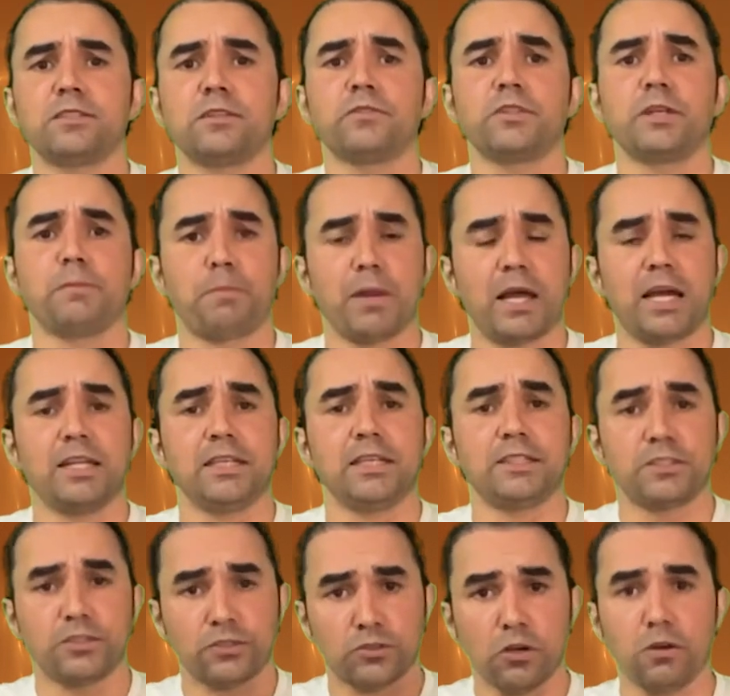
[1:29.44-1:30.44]
on the
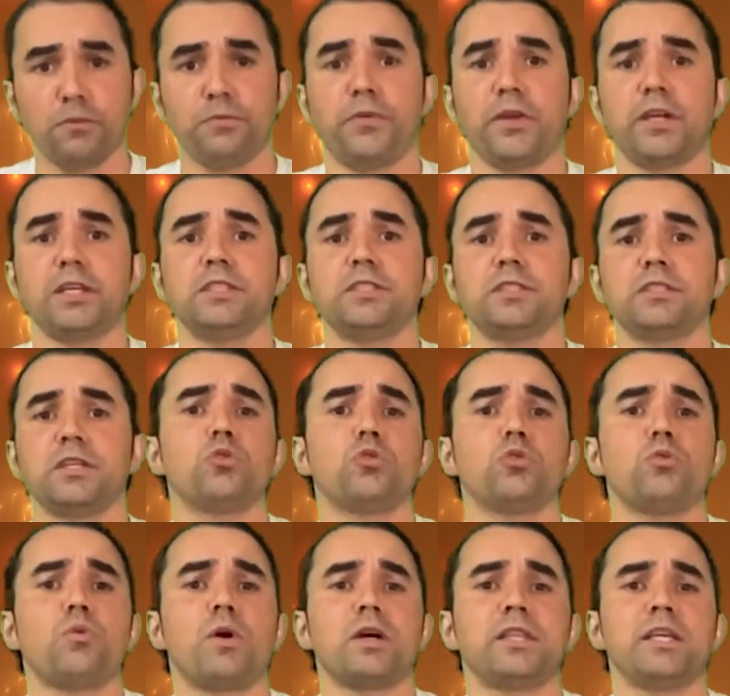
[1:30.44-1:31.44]
planet's surface
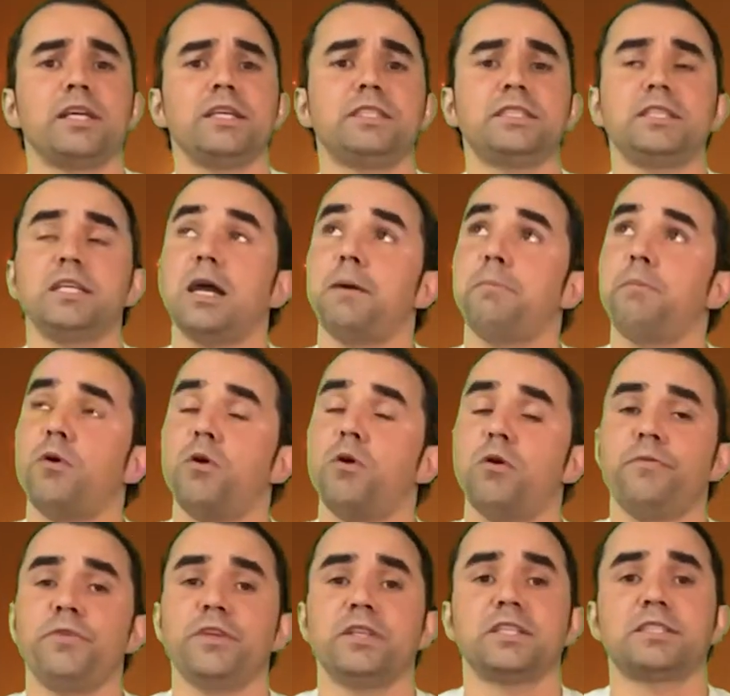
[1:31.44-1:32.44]
to what they see
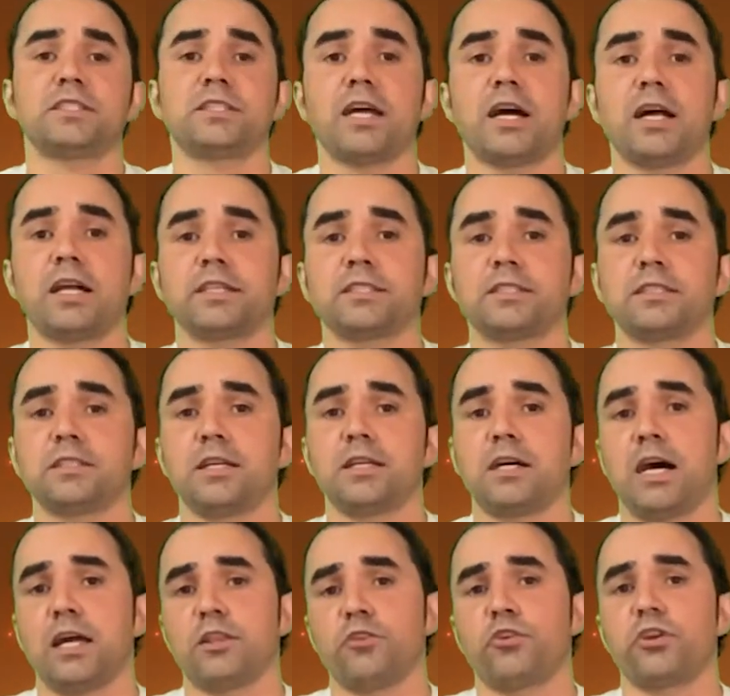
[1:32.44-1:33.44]
above in the stars,
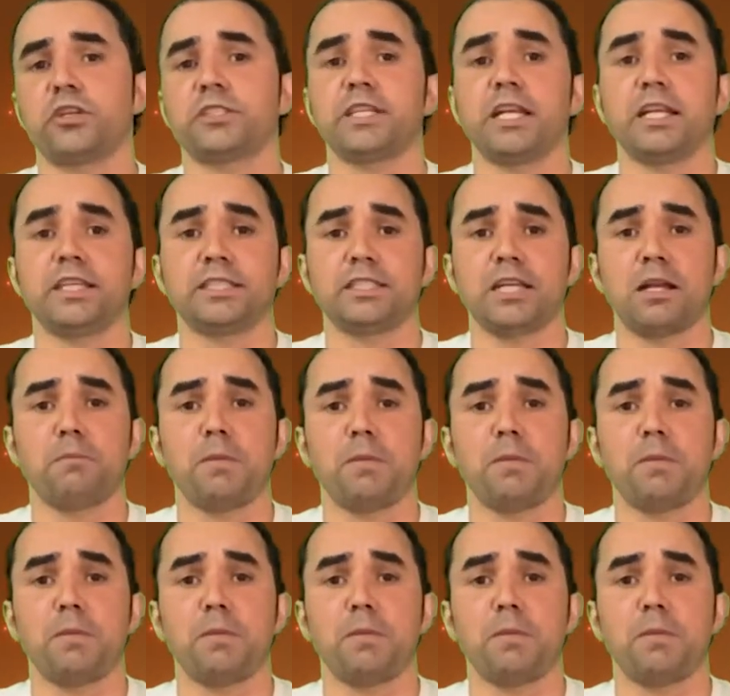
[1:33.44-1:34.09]
and other celestial